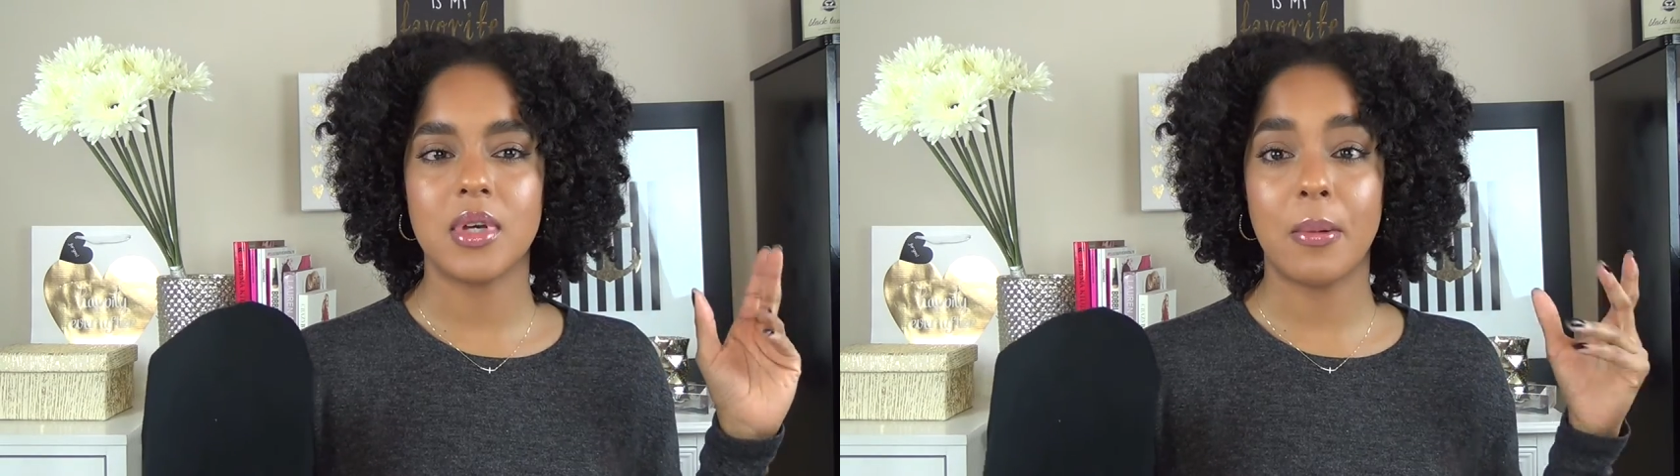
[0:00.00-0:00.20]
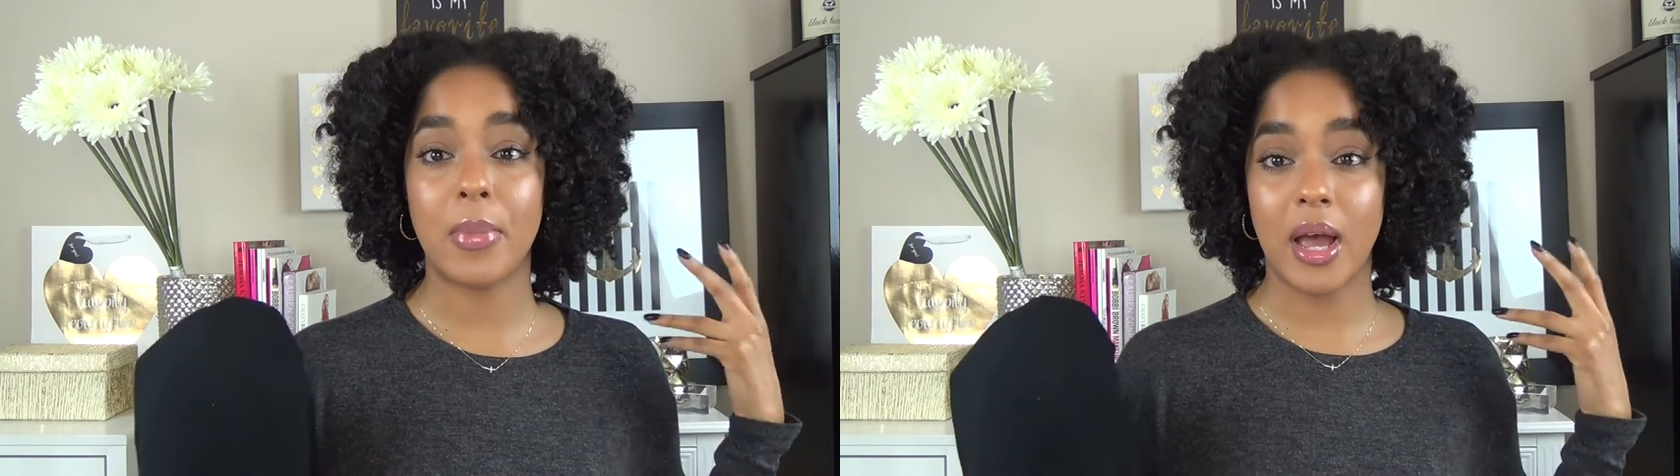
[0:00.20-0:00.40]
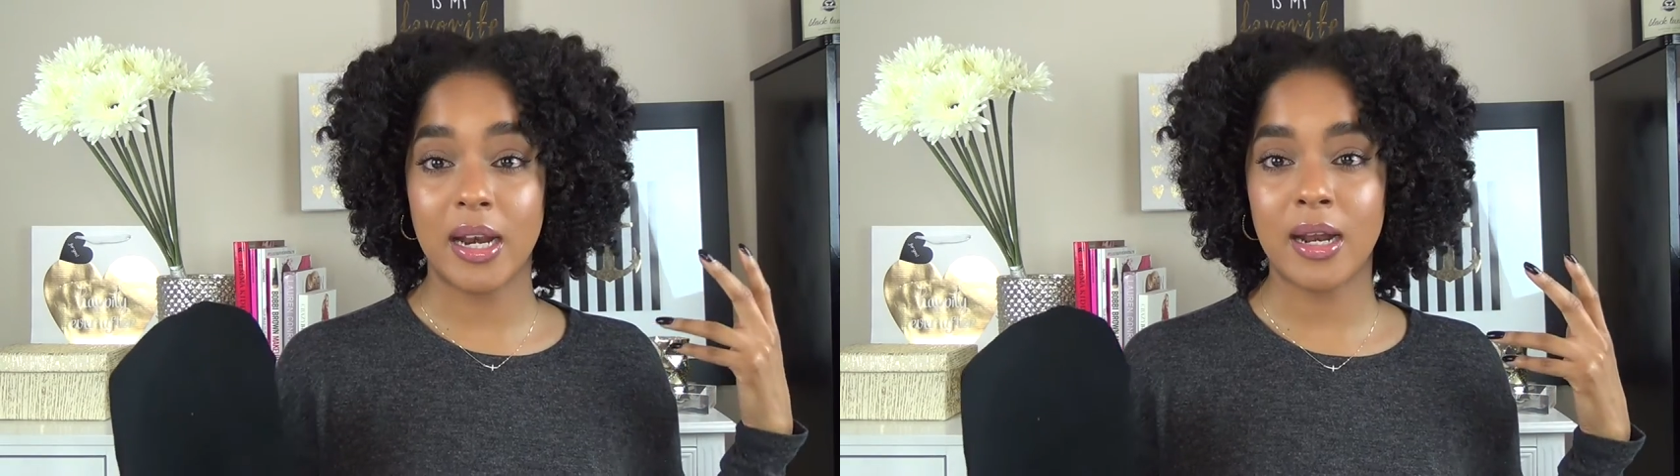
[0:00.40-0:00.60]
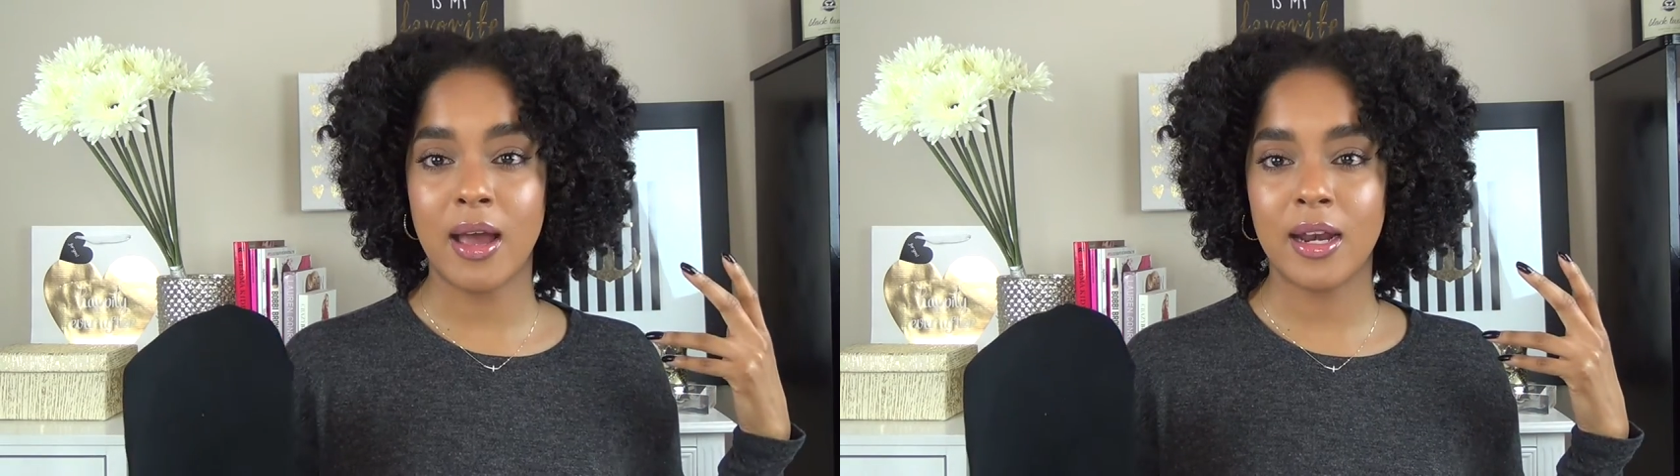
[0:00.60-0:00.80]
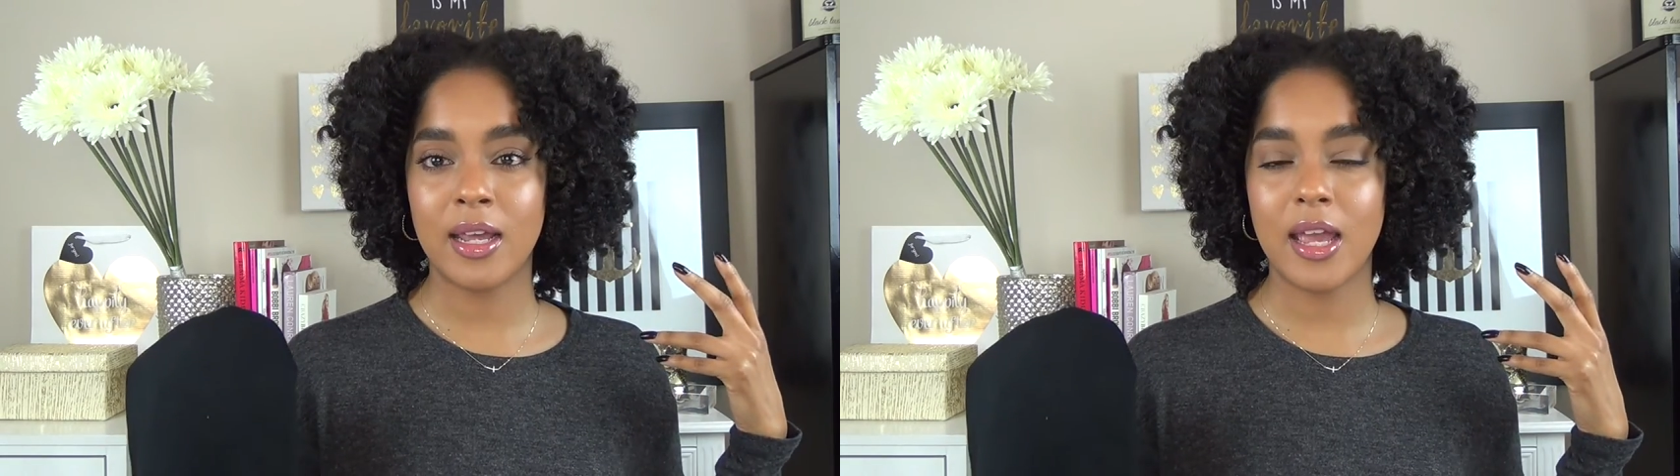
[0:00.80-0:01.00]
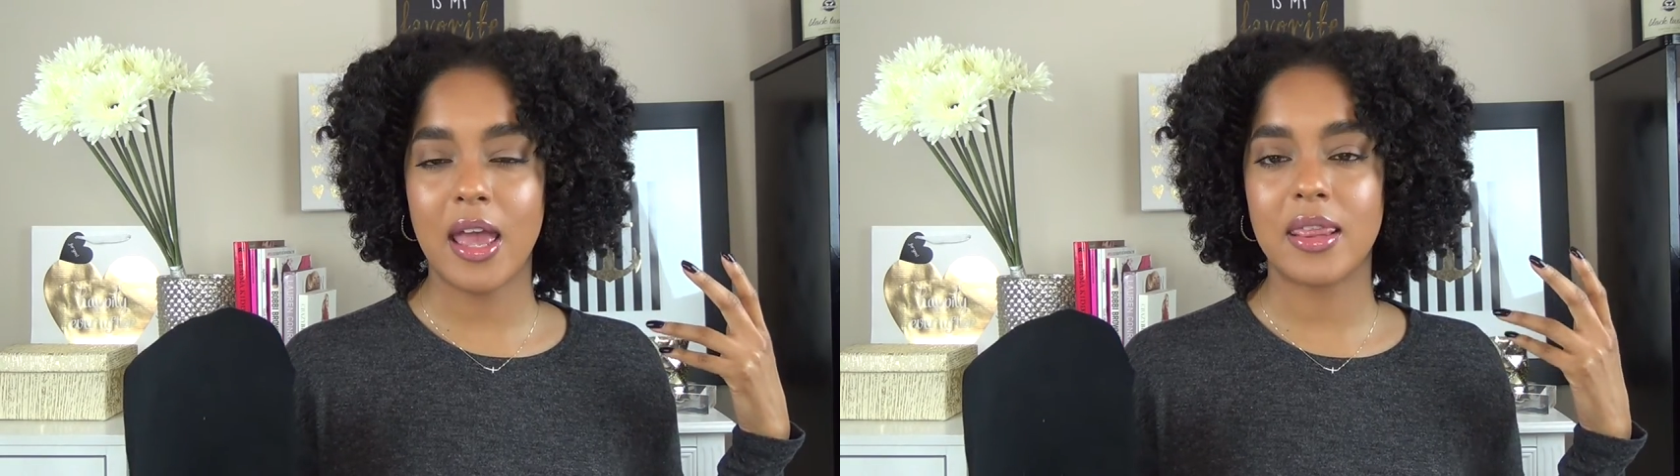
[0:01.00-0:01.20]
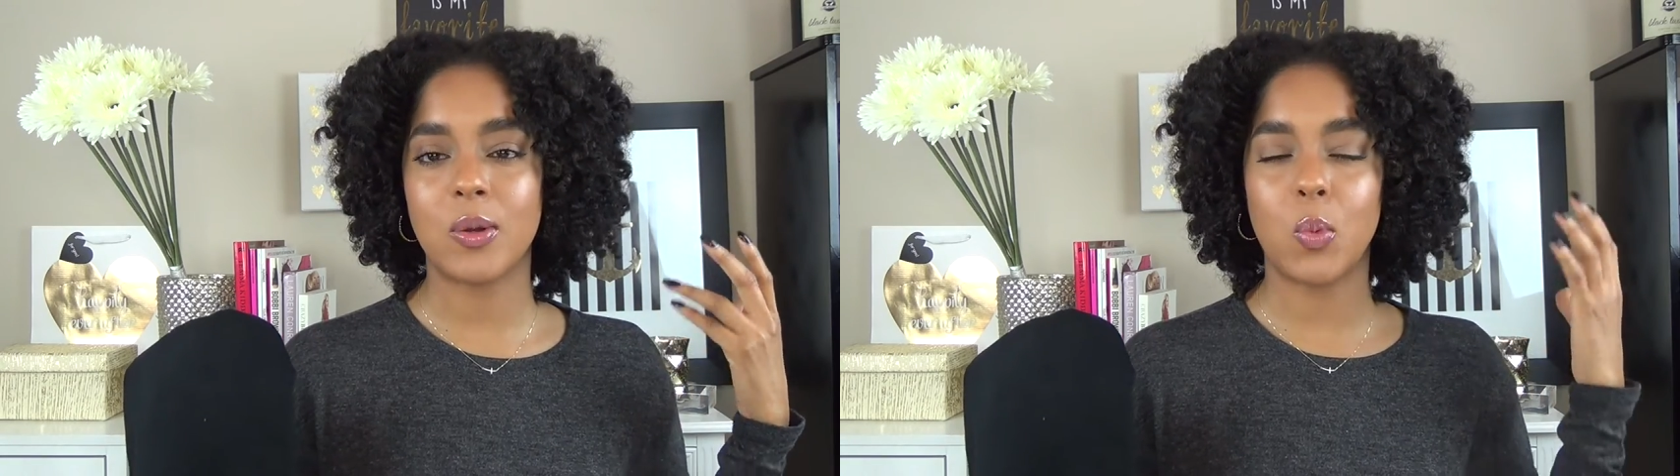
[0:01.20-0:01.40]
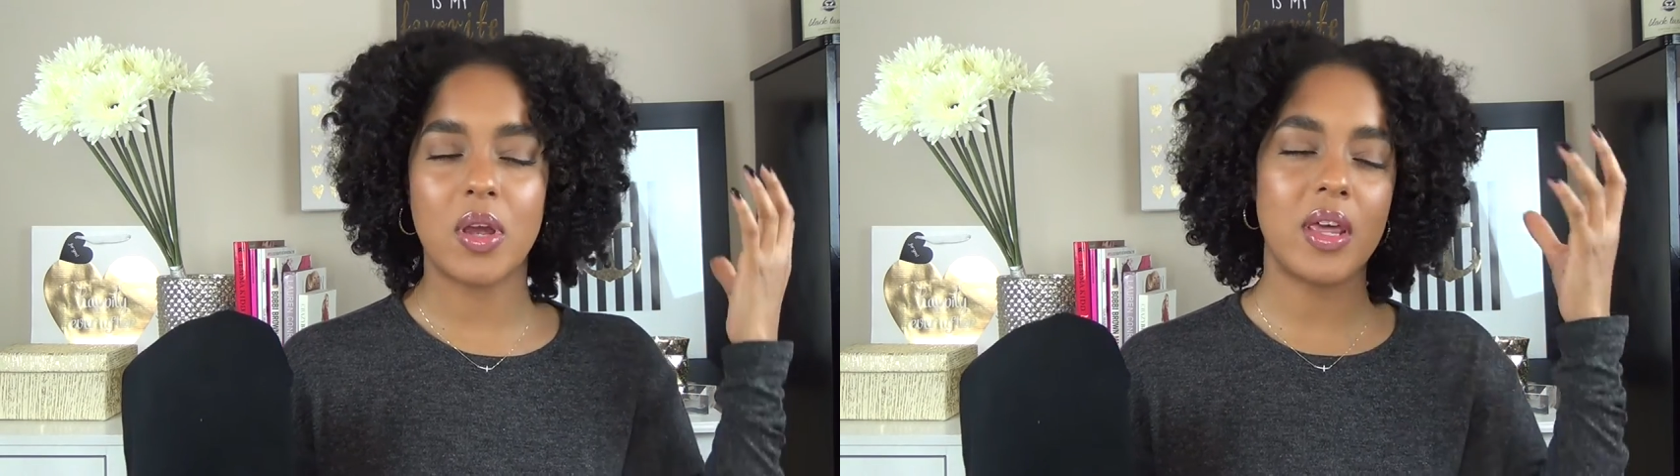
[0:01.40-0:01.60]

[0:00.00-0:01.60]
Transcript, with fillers: a bonnet on it and then wear